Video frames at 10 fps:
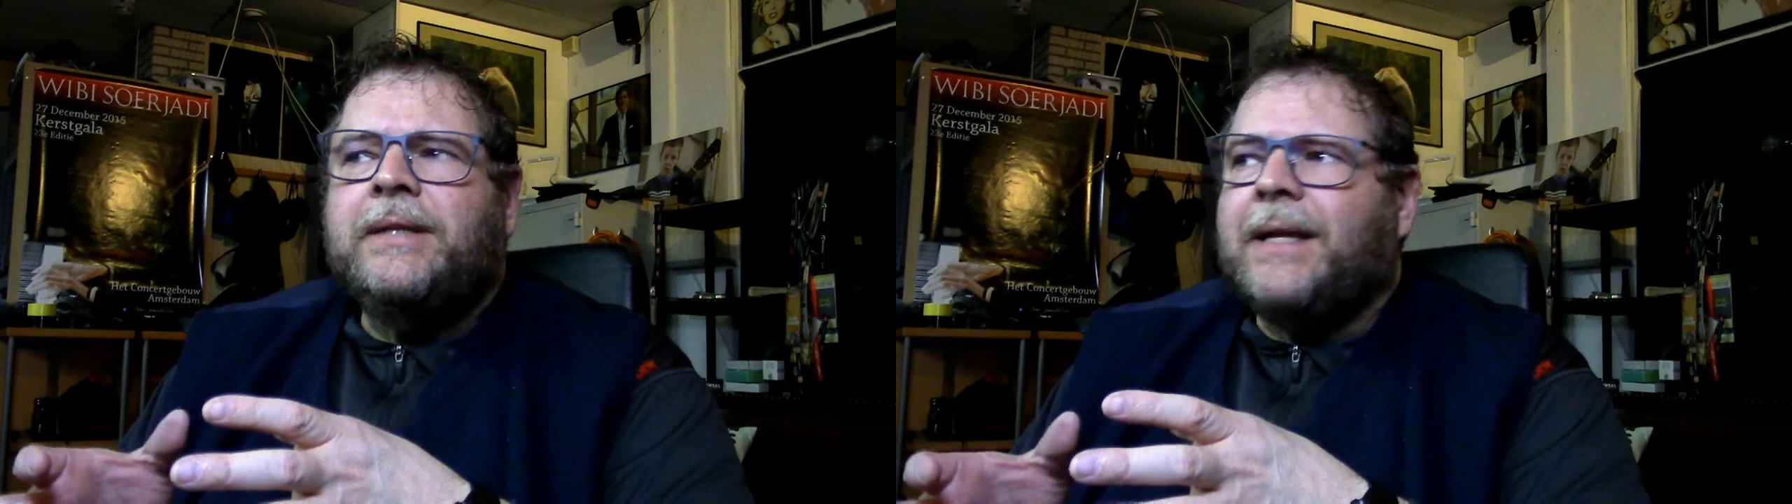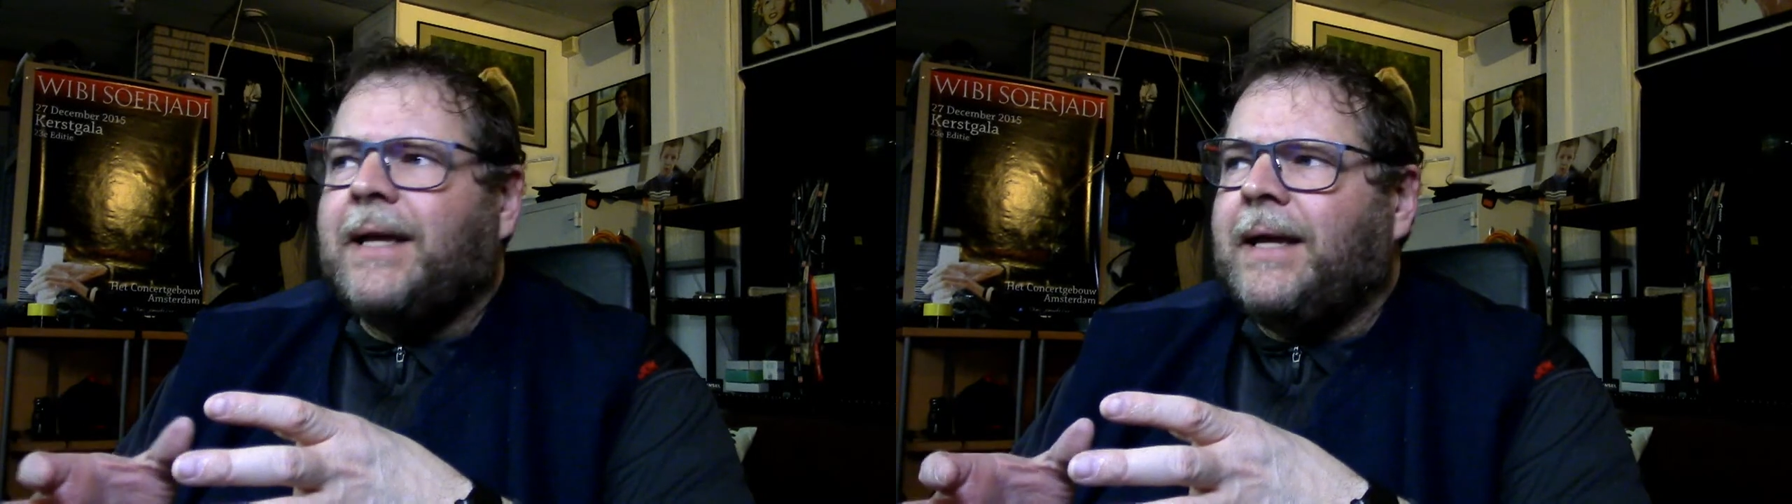
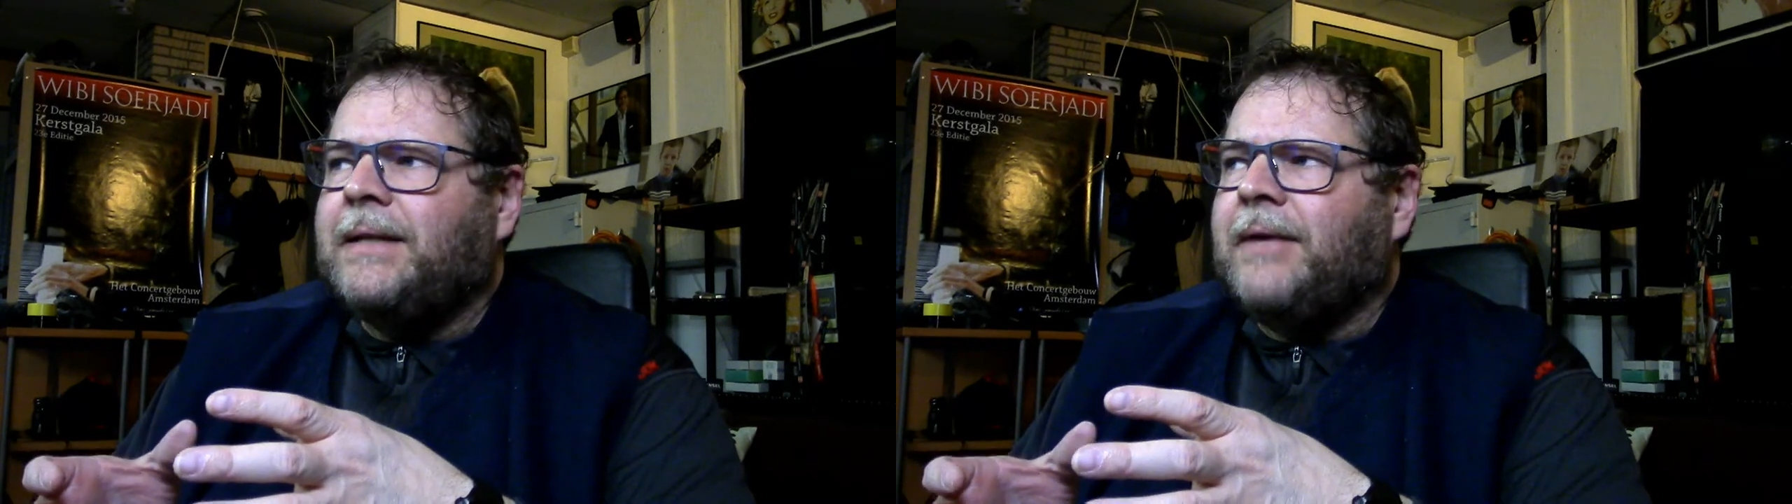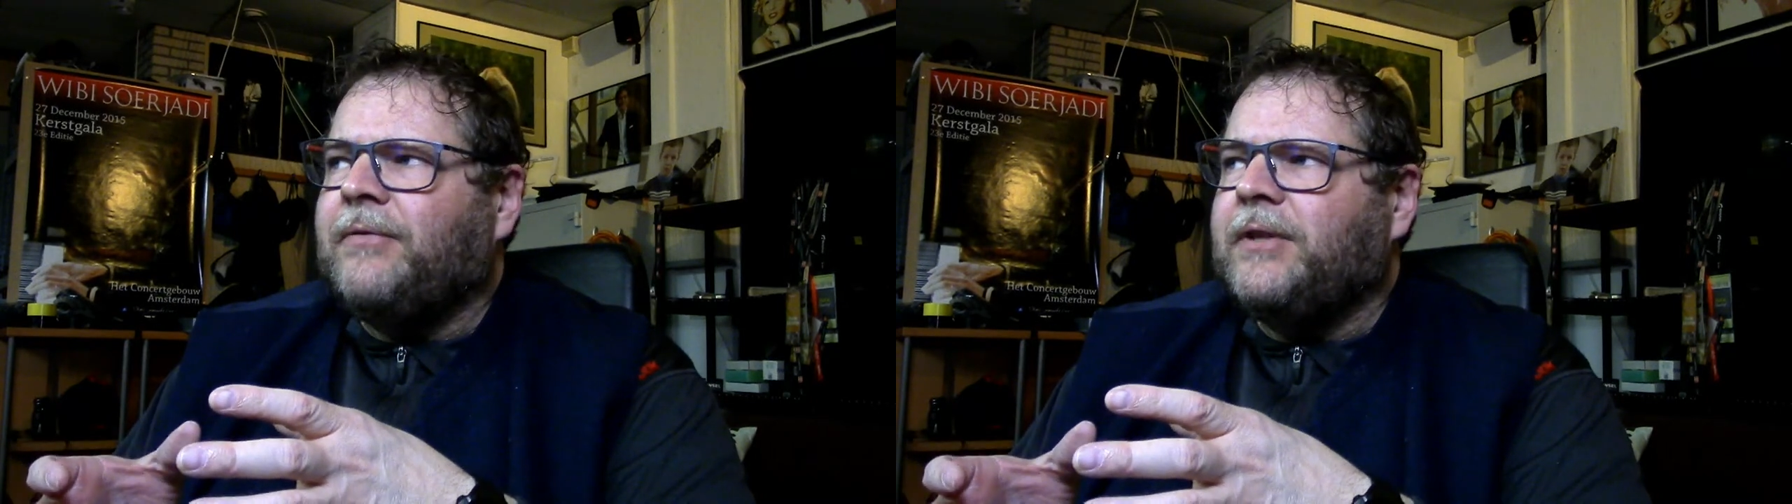
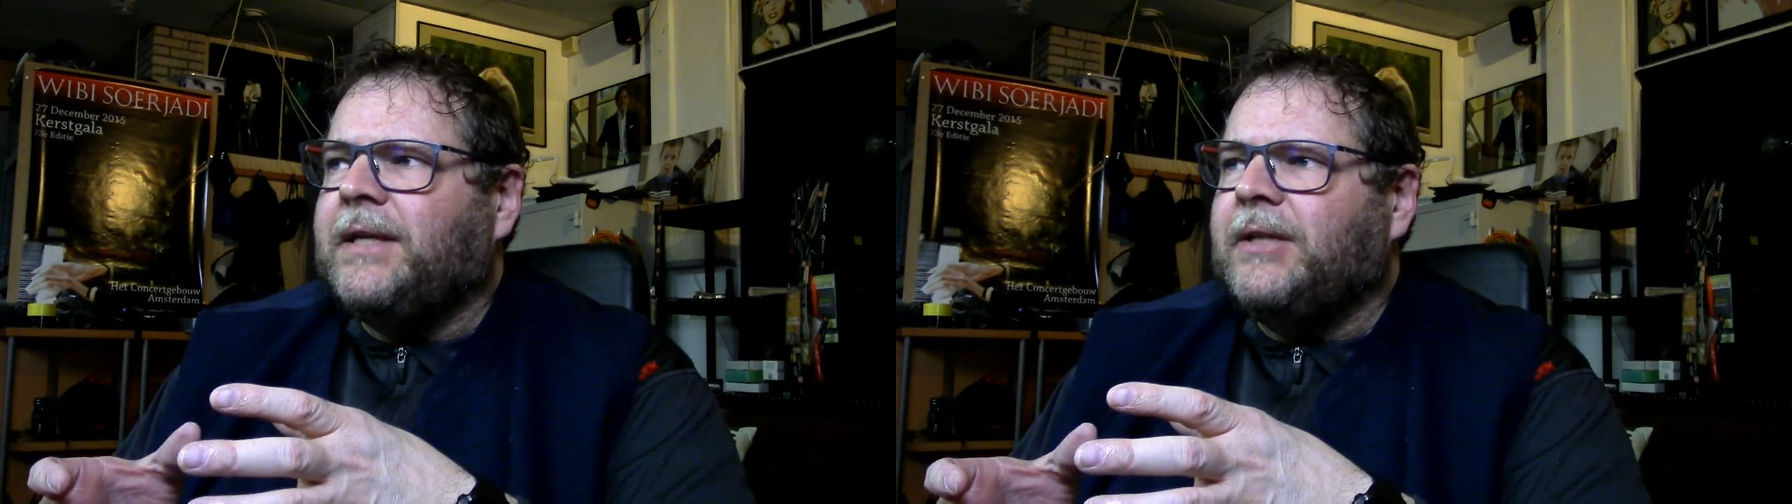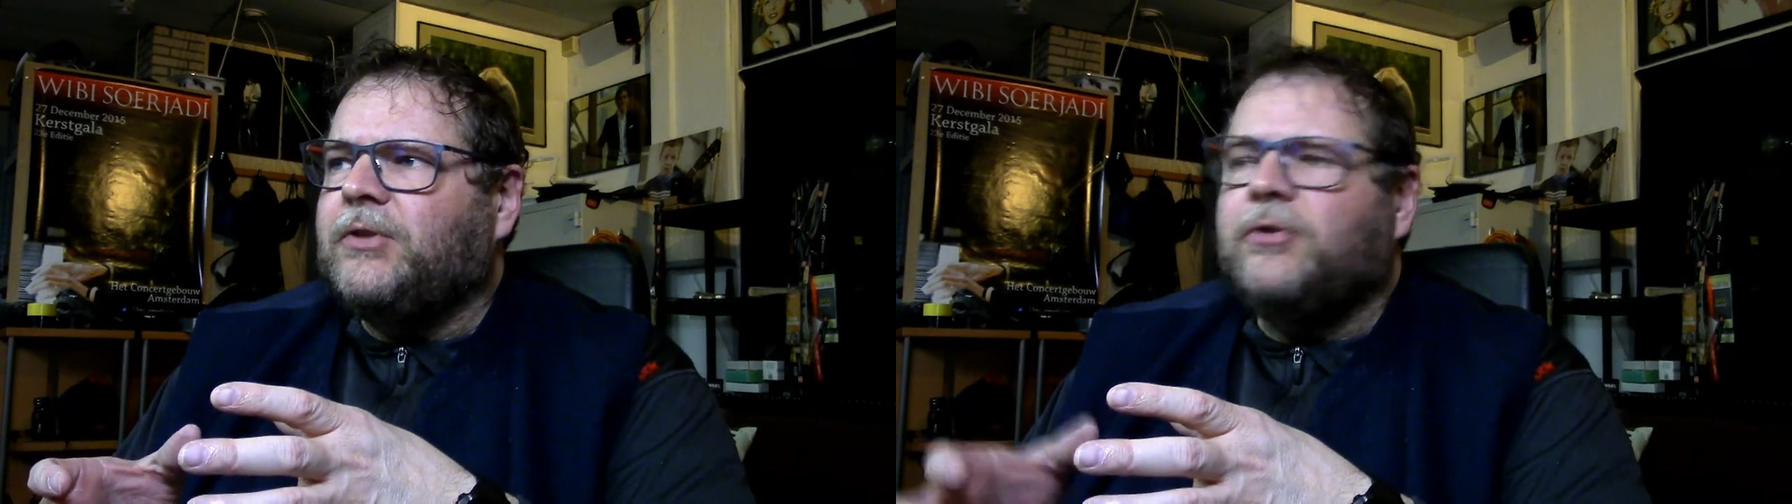dedicated everything